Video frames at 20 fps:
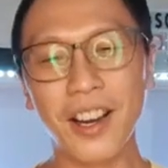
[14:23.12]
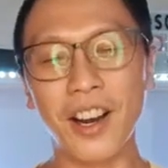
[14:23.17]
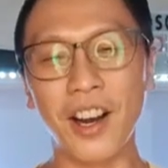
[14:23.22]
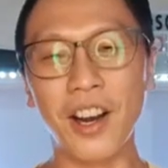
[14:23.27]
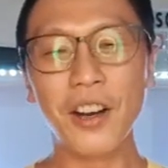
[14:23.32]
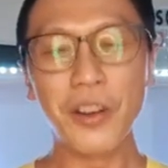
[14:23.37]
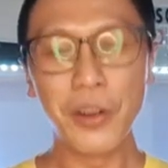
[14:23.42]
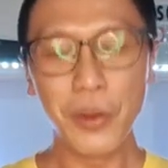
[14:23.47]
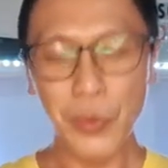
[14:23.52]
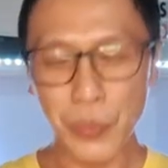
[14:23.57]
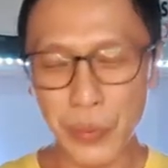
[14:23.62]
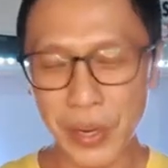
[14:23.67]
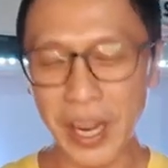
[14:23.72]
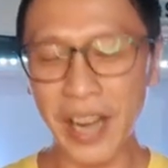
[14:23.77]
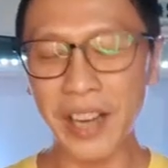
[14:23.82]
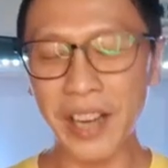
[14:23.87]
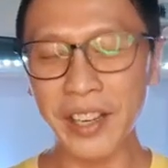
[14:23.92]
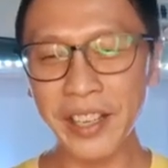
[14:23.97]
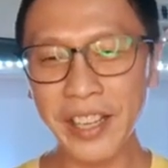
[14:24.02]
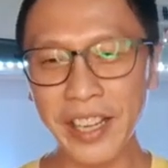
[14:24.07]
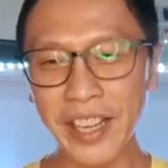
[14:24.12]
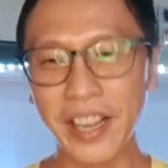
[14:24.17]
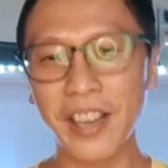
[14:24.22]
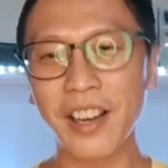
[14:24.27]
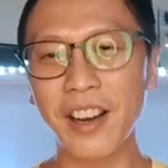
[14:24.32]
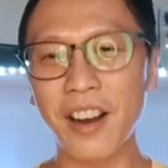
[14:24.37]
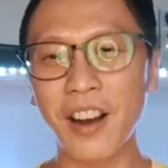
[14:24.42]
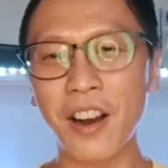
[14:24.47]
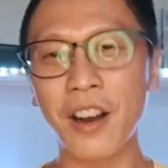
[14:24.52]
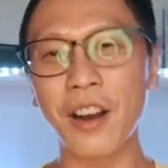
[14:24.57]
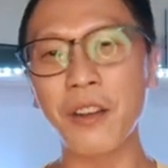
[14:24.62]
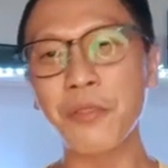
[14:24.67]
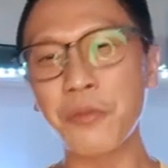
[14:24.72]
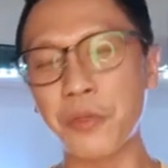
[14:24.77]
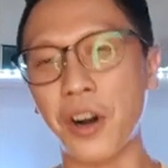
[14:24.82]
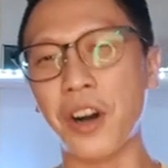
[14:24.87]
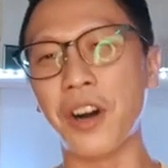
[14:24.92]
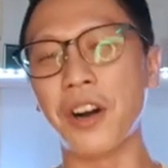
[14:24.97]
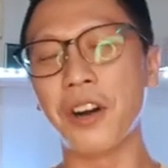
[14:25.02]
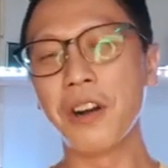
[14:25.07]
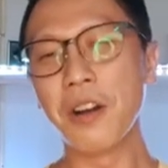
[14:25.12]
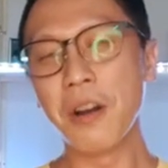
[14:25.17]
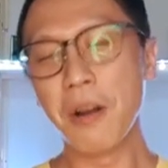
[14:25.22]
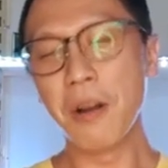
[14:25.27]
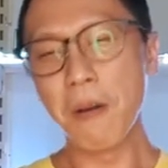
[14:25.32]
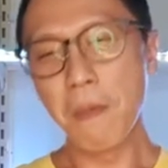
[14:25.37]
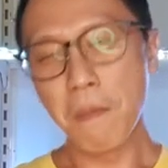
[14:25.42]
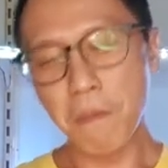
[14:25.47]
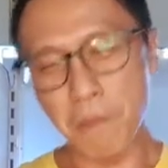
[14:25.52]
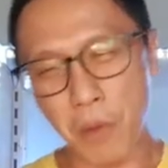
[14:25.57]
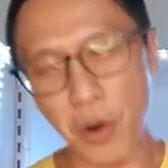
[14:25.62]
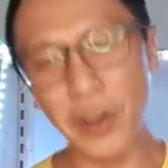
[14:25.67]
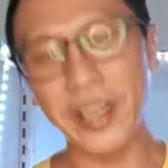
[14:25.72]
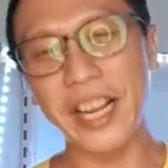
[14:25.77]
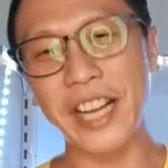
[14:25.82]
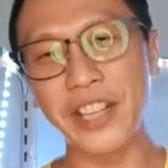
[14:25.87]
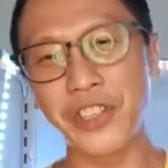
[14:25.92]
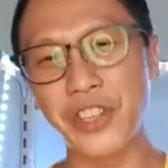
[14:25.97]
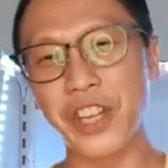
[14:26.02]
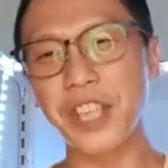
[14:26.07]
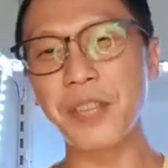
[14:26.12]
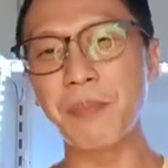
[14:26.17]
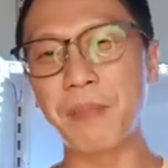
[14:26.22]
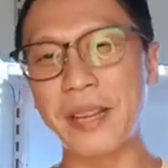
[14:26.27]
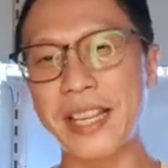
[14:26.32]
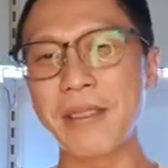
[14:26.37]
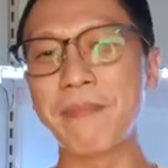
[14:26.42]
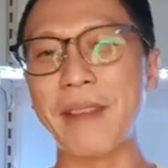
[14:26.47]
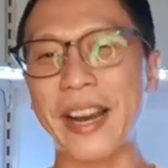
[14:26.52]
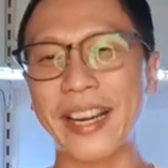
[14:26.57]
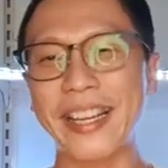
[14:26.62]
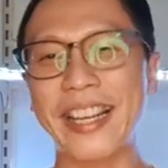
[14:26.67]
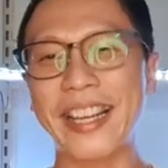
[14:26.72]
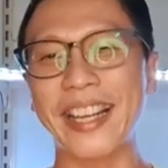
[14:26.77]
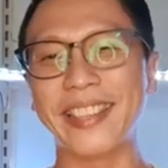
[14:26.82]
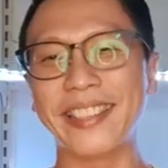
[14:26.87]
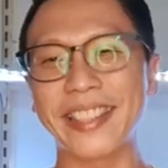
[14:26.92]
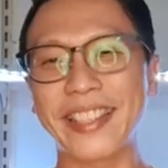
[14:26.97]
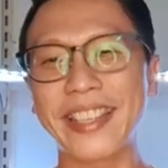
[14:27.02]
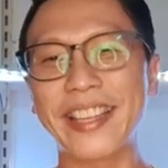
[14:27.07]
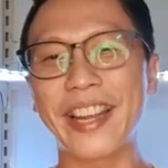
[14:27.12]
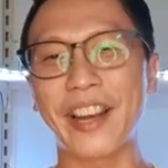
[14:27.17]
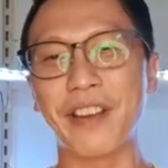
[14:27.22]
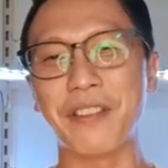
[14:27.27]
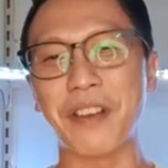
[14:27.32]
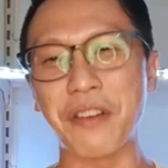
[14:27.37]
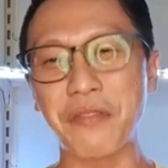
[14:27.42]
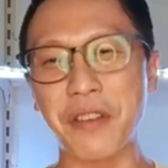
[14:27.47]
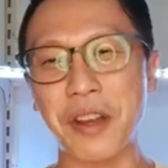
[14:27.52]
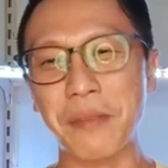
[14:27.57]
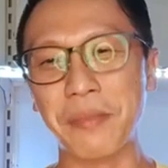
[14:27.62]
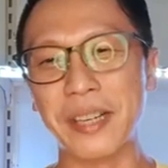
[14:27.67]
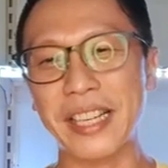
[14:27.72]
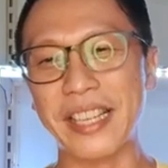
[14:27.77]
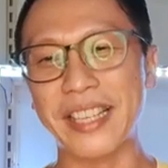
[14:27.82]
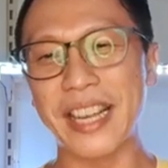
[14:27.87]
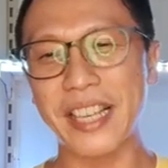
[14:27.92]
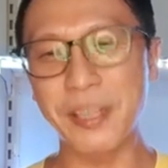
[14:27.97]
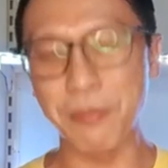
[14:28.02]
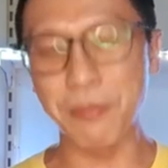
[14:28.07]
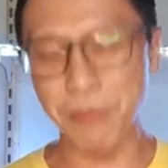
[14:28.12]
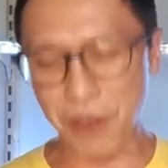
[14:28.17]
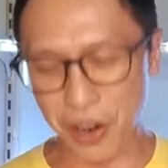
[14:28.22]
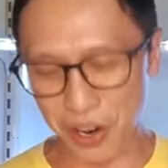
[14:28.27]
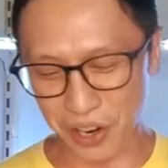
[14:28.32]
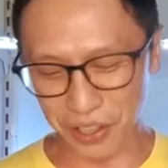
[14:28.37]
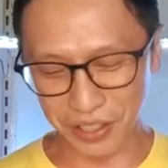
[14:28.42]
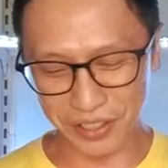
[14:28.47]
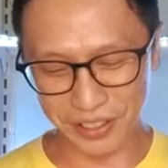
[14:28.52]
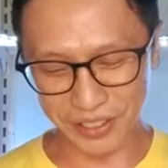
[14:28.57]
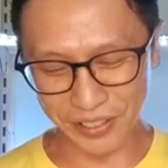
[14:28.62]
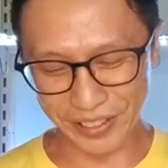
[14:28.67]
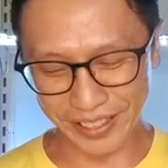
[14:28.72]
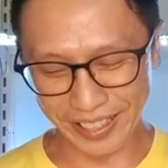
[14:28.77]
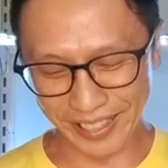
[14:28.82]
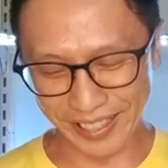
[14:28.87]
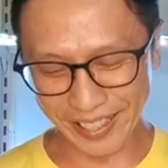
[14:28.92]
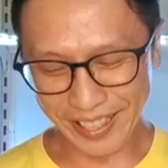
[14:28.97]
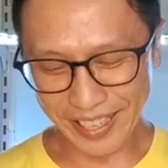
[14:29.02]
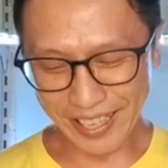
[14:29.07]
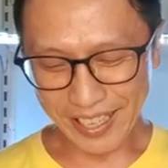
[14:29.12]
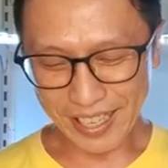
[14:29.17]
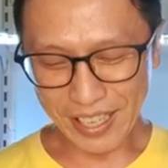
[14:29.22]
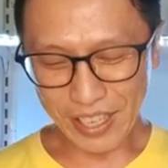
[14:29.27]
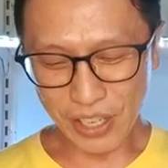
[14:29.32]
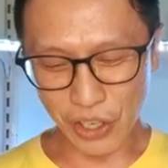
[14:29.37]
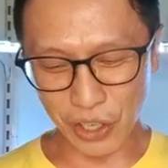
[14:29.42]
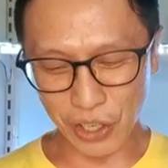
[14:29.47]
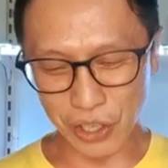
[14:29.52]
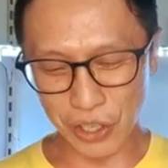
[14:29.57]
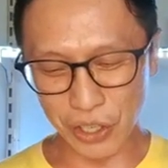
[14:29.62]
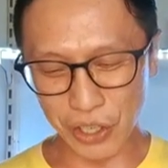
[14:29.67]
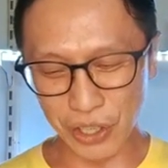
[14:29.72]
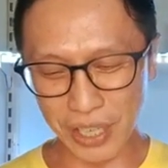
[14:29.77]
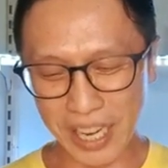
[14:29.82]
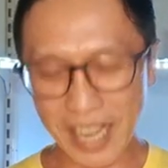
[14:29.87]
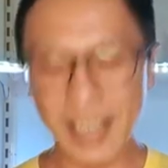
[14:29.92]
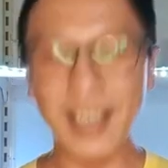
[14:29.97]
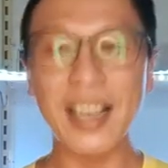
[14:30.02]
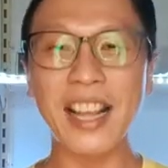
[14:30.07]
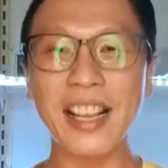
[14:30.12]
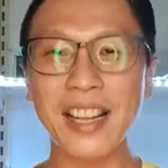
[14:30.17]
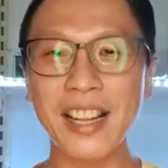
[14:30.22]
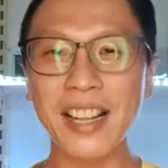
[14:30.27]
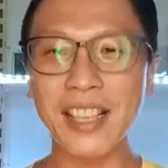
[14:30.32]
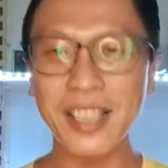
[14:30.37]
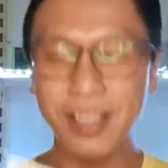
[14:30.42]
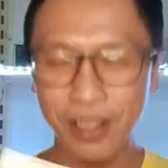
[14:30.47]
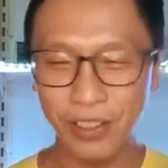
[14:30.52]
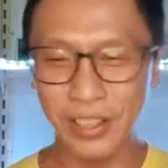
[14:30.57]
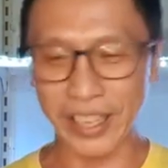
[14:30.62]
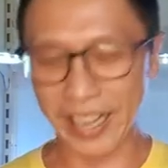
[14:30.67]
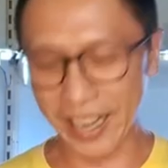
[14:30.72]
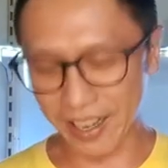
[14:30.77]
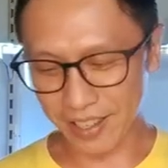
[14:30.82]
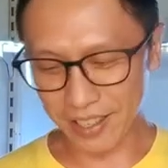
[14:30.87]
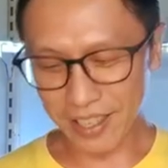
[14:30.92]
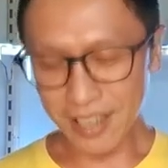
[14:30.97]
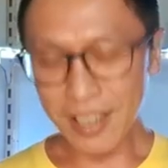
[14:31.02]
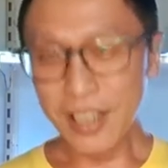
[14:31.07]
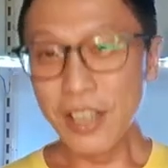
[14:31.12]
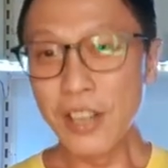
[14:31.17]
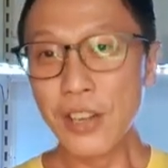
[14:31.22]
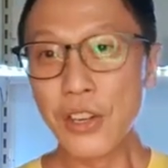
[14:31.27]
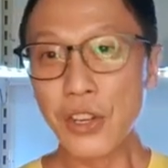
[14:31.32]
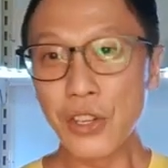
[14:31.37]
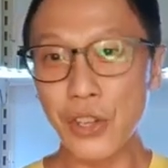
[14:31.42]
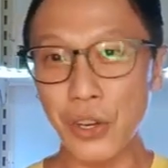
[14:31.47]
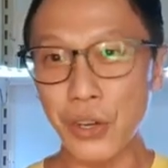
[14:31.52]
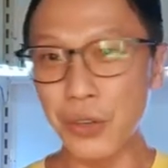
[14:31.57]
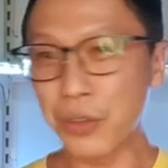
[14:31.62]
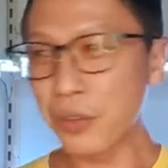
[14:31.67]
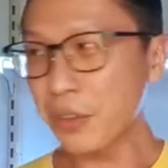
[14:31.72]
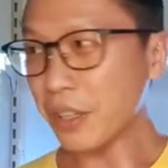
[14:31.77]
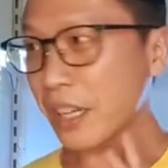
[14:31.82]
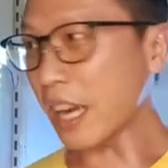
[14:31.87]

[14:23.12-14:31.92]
are here all for more than just making money and taking care of our family. There's more, okay? So let's look at that. So